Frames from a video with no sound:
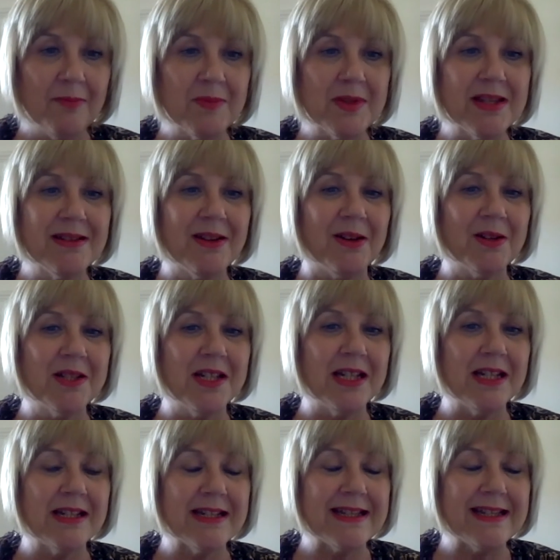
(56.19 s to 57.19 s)

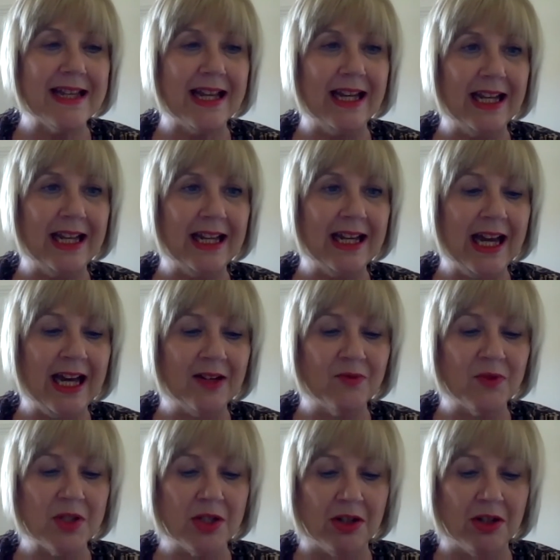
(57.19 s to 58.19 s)
Started selling
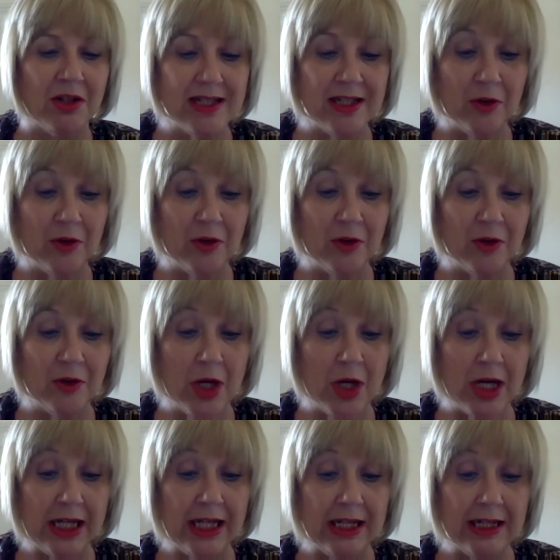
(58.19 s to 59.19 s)
advertising or
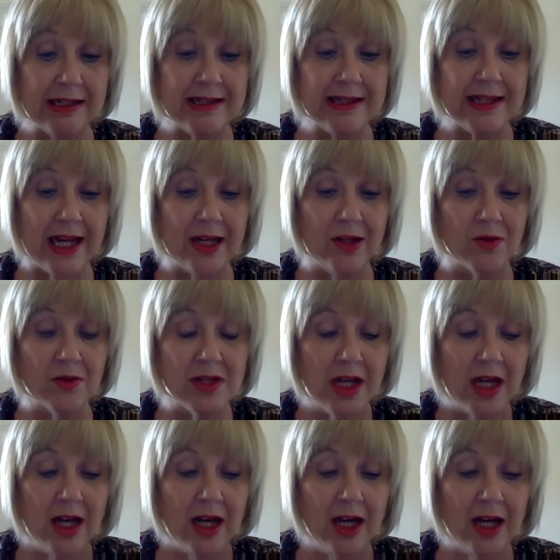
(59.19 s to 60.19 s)
working in sales,
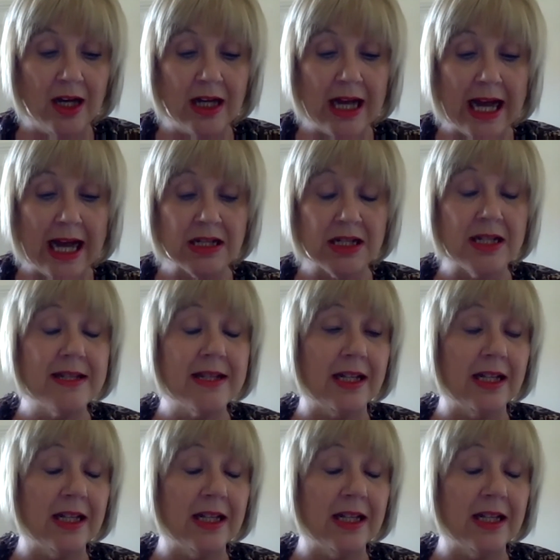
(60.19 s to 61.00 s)
actually selling